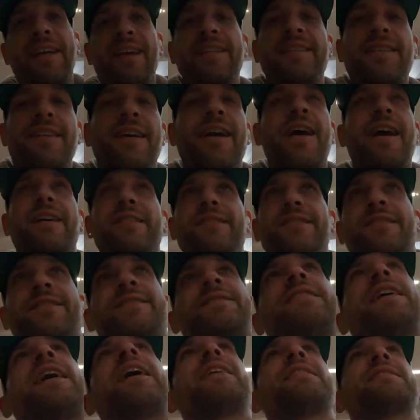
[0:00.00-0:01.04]
get their
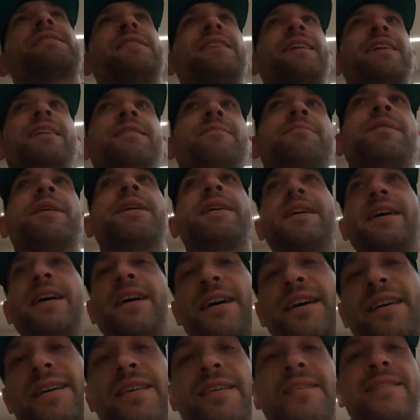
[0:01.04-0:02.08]
exercise in
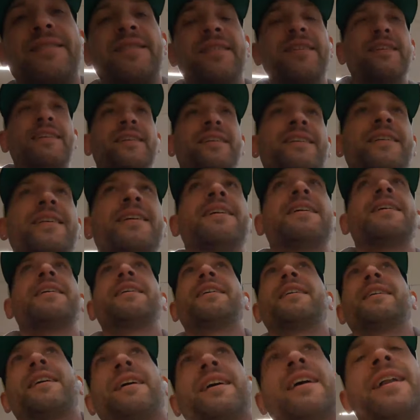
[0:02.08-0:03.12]
because
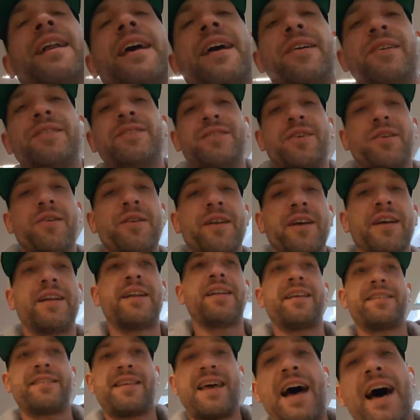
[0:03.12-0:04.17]
in Arizona it
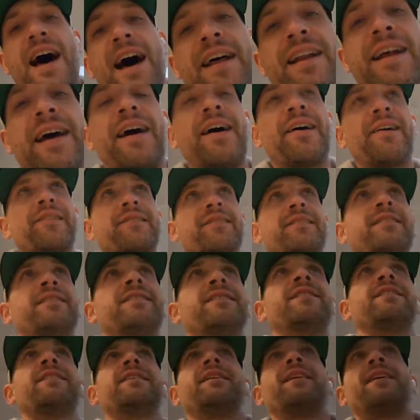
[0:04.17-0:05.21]
is hot out
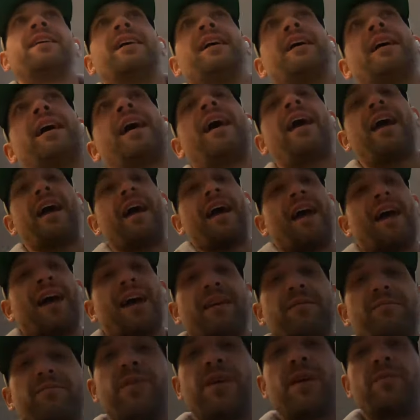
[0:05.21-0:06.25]

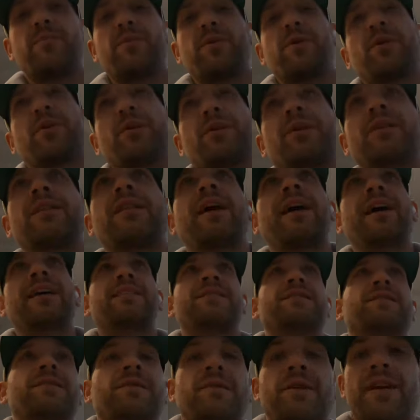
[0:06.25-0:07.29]
and people like
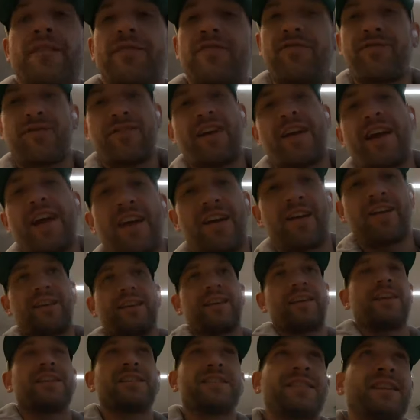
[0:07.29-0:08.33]
to get free air
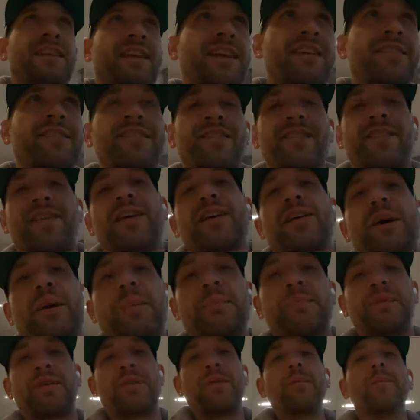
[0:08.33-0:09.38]
conditioning so they
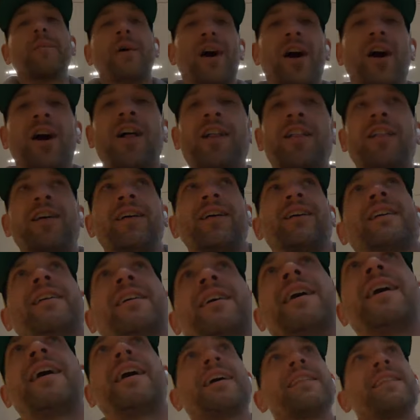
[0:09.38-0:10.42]
come to the mall
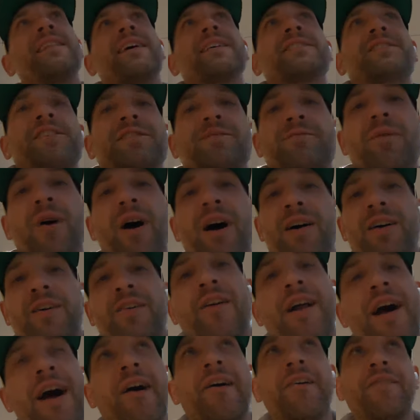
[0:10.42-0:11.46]
and they just walk
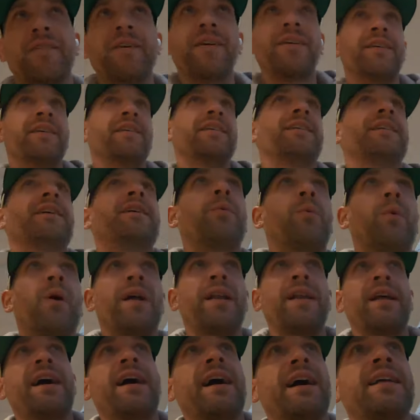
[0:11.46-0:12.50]
around and
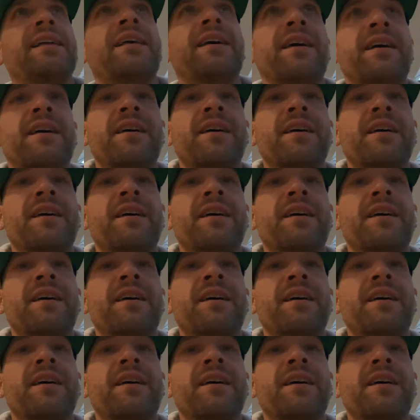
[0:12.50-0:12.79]
whatnot.